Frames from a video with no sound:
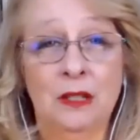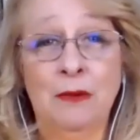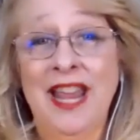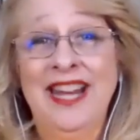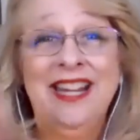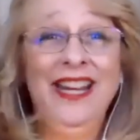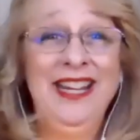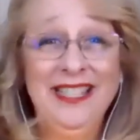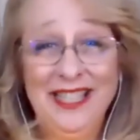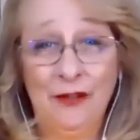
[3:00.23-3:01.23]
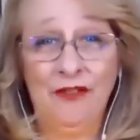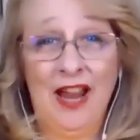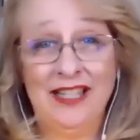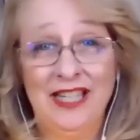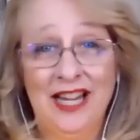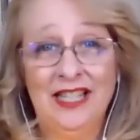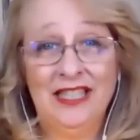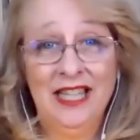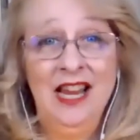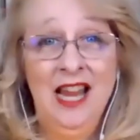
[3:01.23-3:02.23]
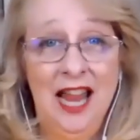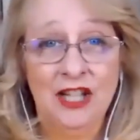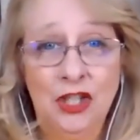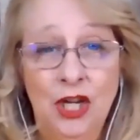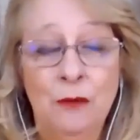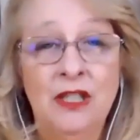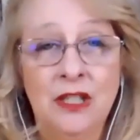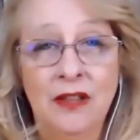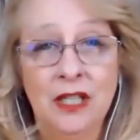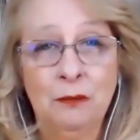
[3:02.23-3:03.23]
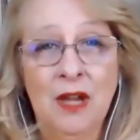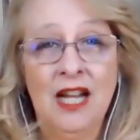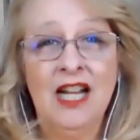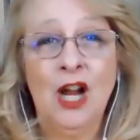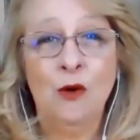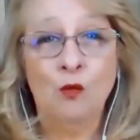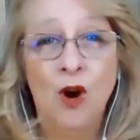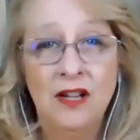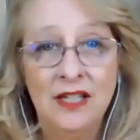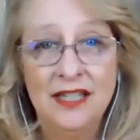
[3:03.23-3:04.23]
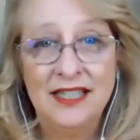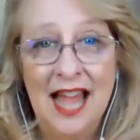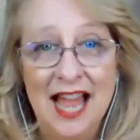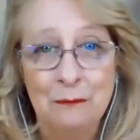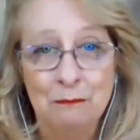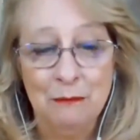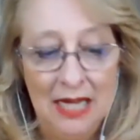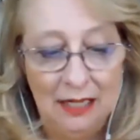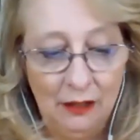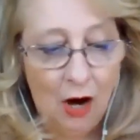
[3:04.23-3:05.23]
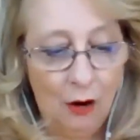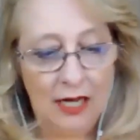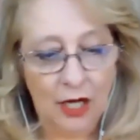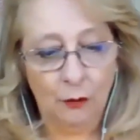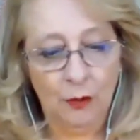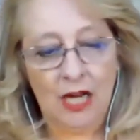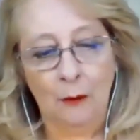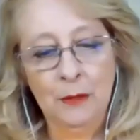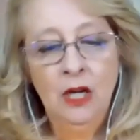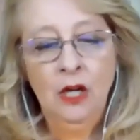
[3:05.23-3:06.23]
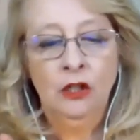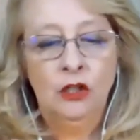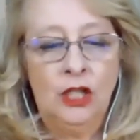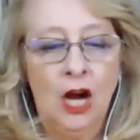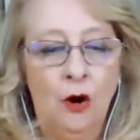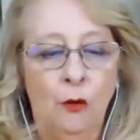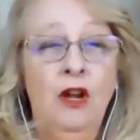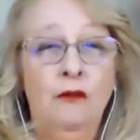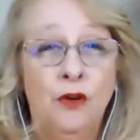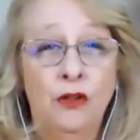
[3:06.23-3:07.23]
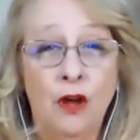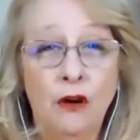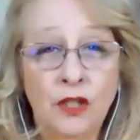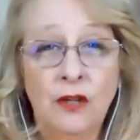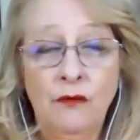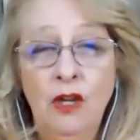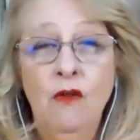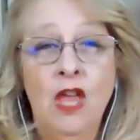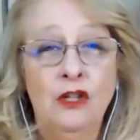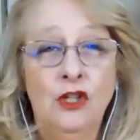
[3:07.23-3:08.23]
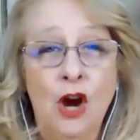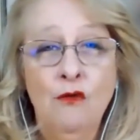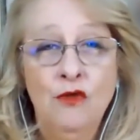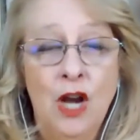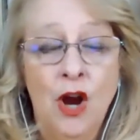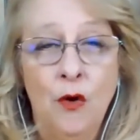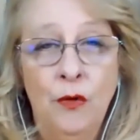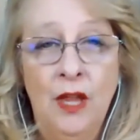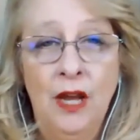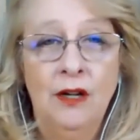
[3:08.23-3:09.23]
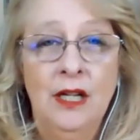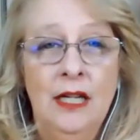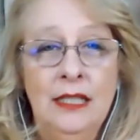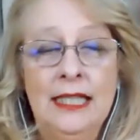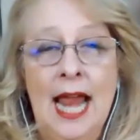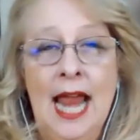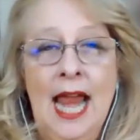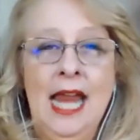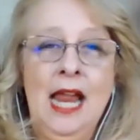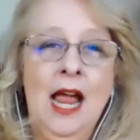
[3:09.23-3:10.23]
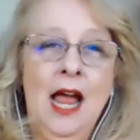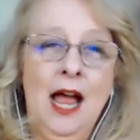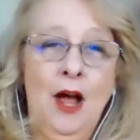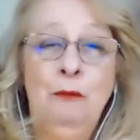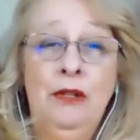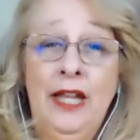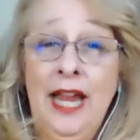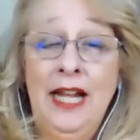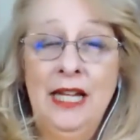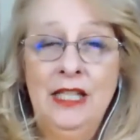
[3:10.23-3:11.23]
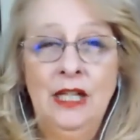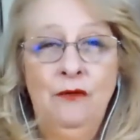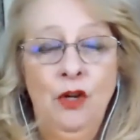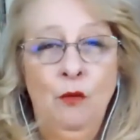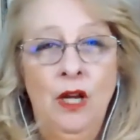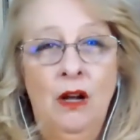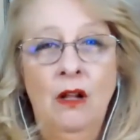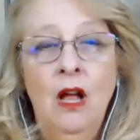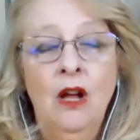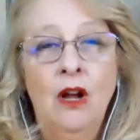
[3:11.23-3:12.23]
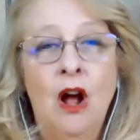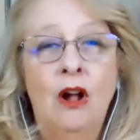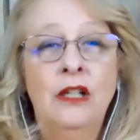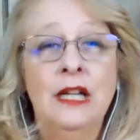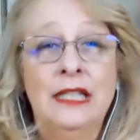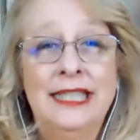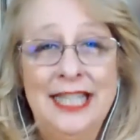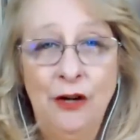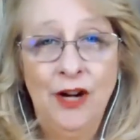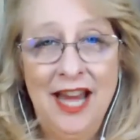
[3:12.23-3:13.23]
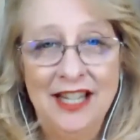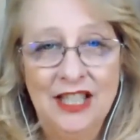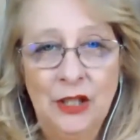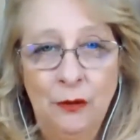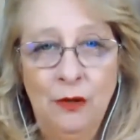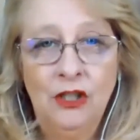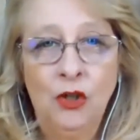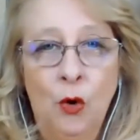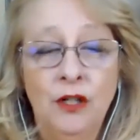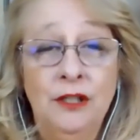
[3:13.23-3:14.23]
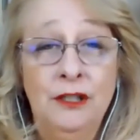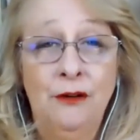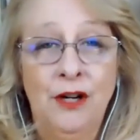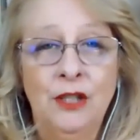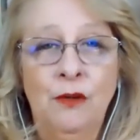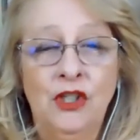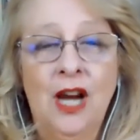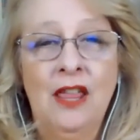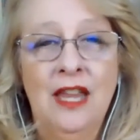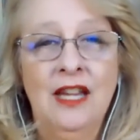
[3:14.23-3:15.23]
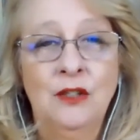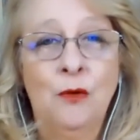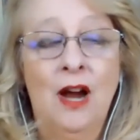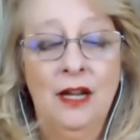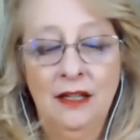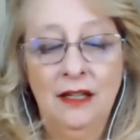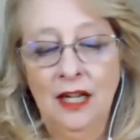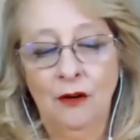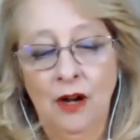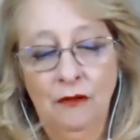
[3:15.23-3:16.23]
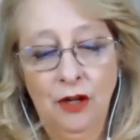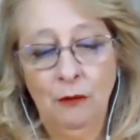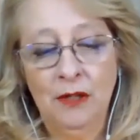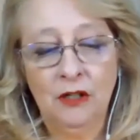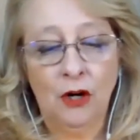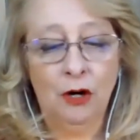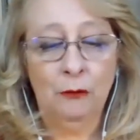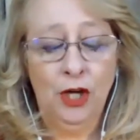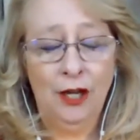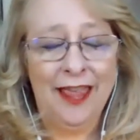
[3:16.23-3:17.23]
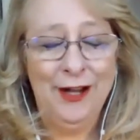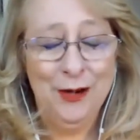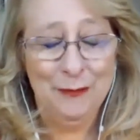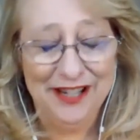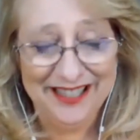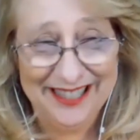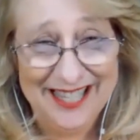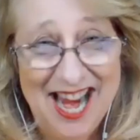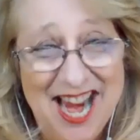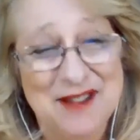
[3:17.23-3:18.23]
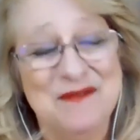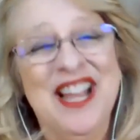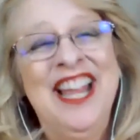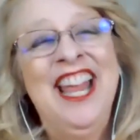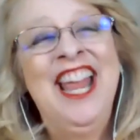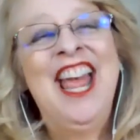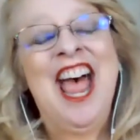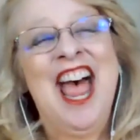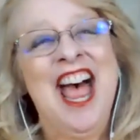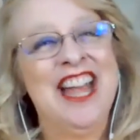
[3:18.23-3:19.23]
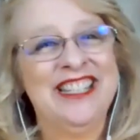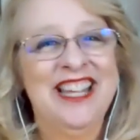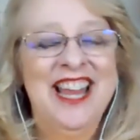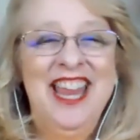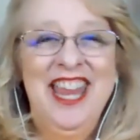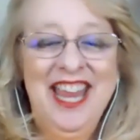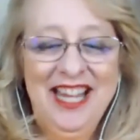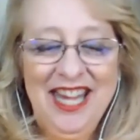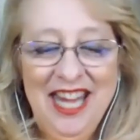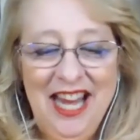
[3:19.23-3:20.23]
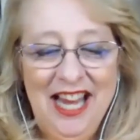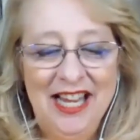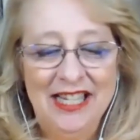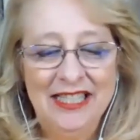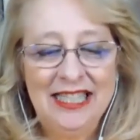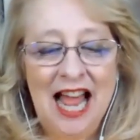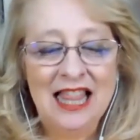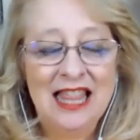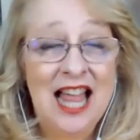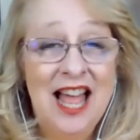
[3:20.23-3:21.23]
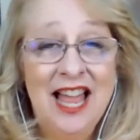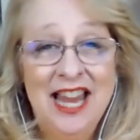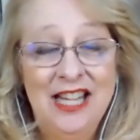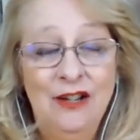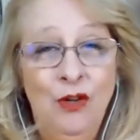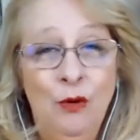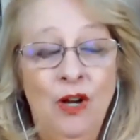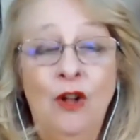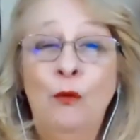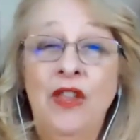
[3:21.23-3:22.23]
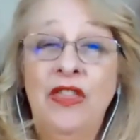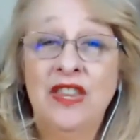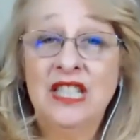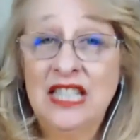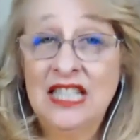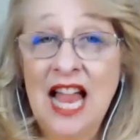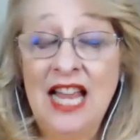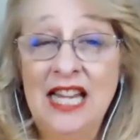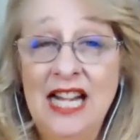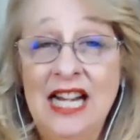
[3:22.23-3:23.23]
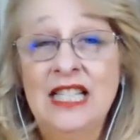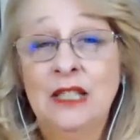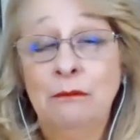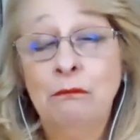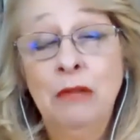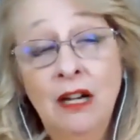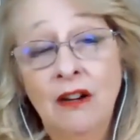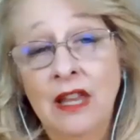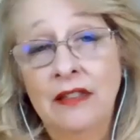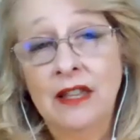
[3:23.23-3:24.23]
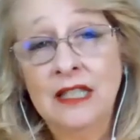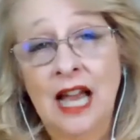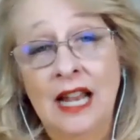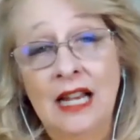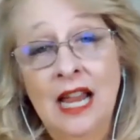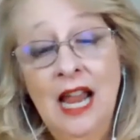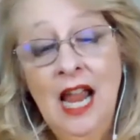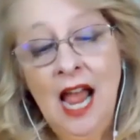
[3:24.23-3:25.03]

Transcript: on this planet. Is it affecting us? as humans on this planet and what does that mean? All right, here we go. So for those of you that don't know, there is a, a planet, if you will, called Sirius, which or Cirrus, which I think is quite, you know, a human, humorous name. And it is aligned, if you will, with the sun. It is bigger than the sun,